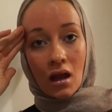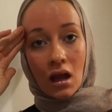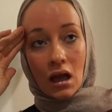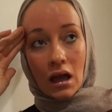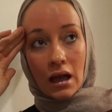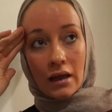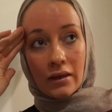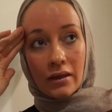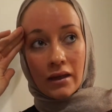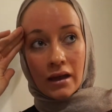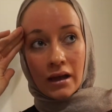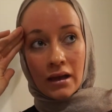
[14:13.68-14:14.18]

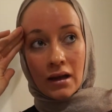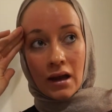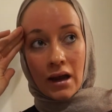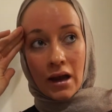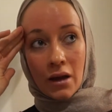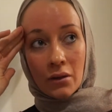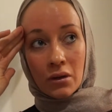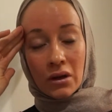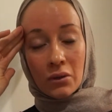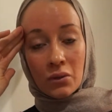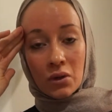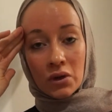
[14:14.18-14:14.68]
And then now
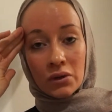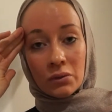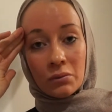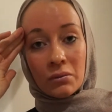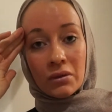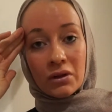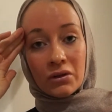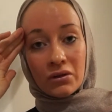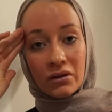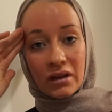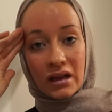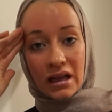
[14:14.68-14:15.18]
he wants me
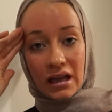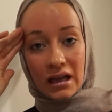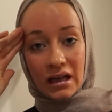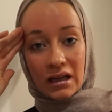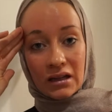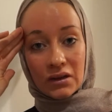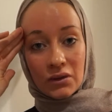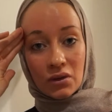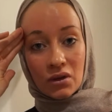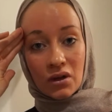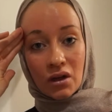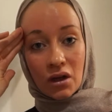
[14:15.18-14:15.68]
to get
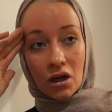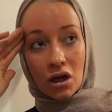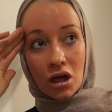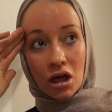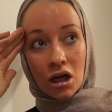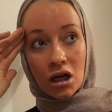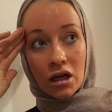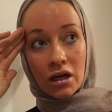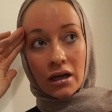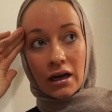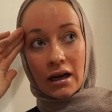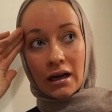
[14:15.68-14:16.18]
into the
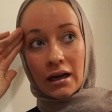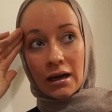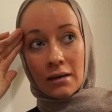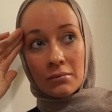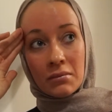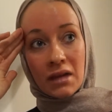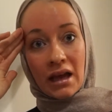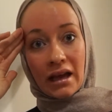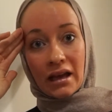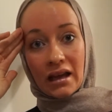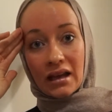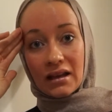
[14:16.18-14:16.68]
car, and I'm
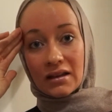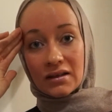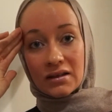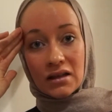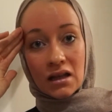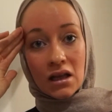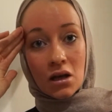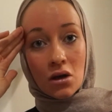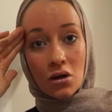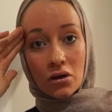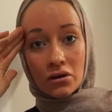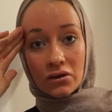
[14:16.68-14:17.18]
like, is he
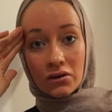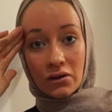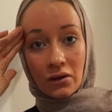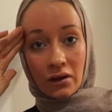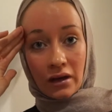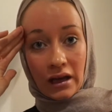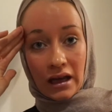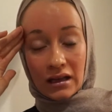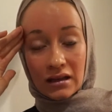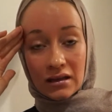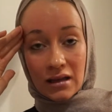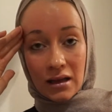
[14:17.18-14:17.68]
going to
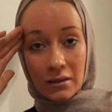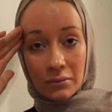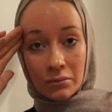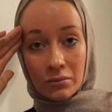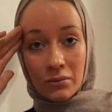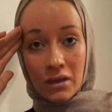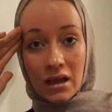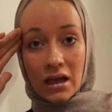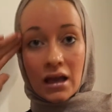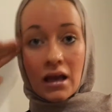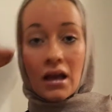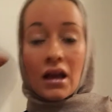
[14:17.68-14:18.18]
kidnap
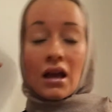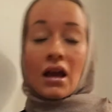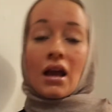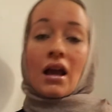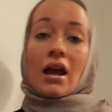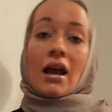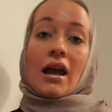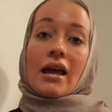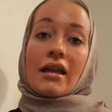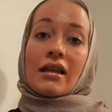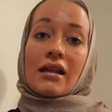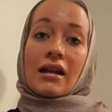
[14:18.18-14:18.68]
me?
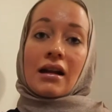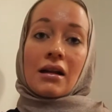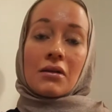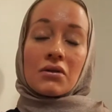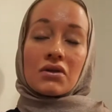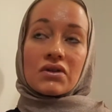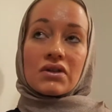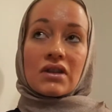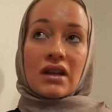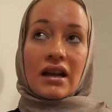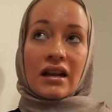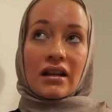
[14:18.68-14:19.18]
And then I
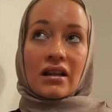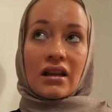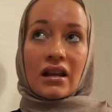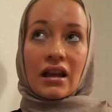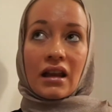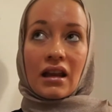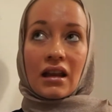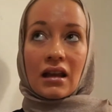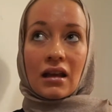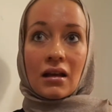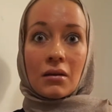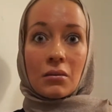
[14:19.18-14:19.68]
was like
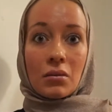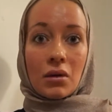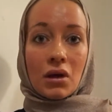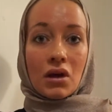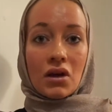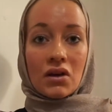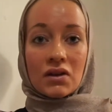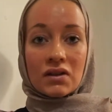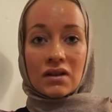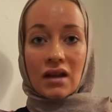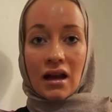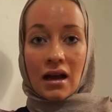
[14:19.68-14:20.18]
thinking,
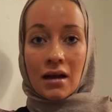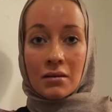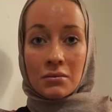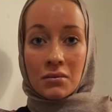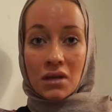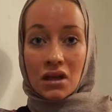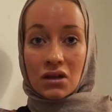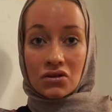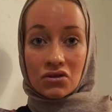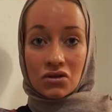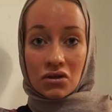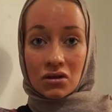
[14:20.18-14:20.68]
because I'm
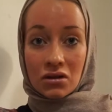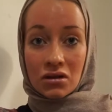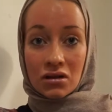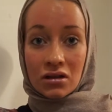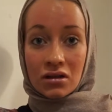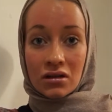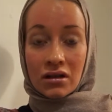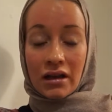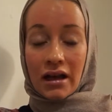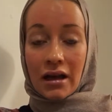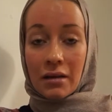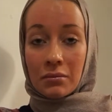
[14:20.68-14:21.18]

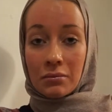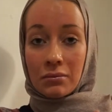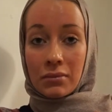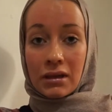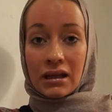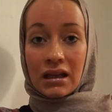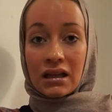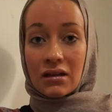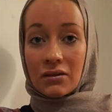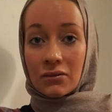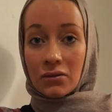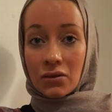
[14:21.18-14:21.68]
injured, I'm
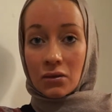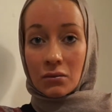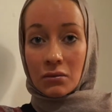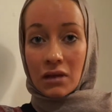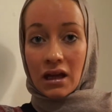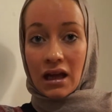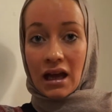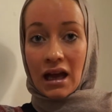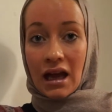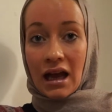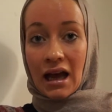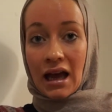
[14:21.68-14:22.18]
bleeding from my
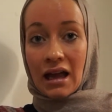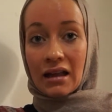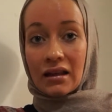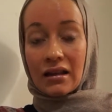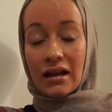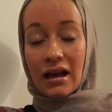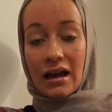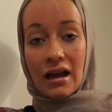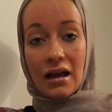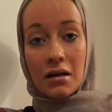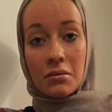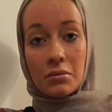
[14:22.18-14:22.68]
hand,
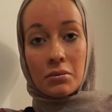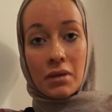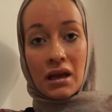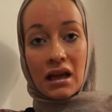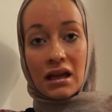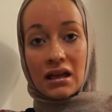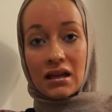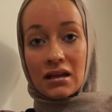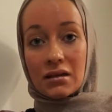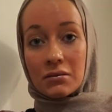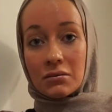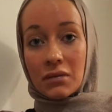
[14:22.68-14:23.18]
I have
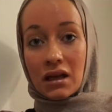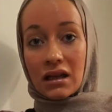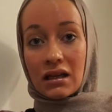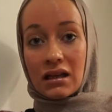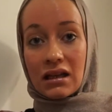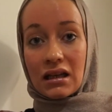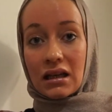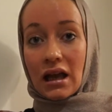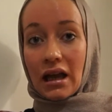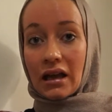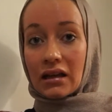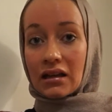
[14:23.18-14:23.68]
pain in my
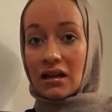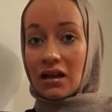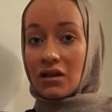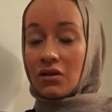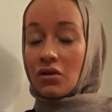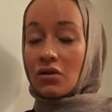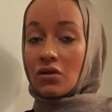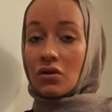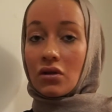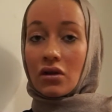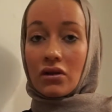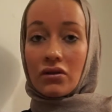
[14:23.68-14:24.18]
knee, and I
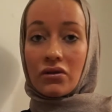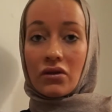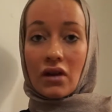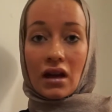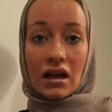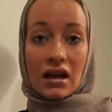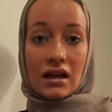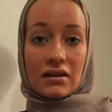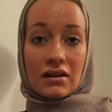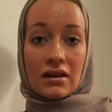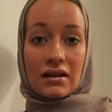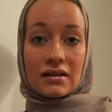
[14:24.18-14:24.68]
don't know if I
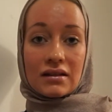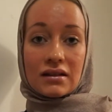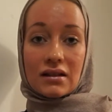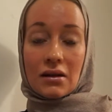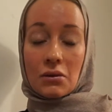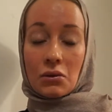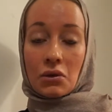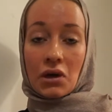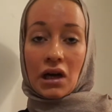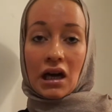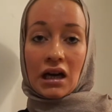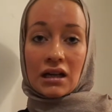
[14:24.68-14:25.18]
got hit
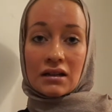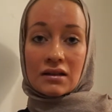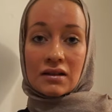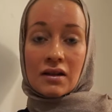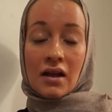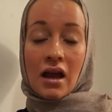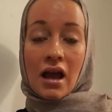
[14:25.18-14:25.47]
somewhere else.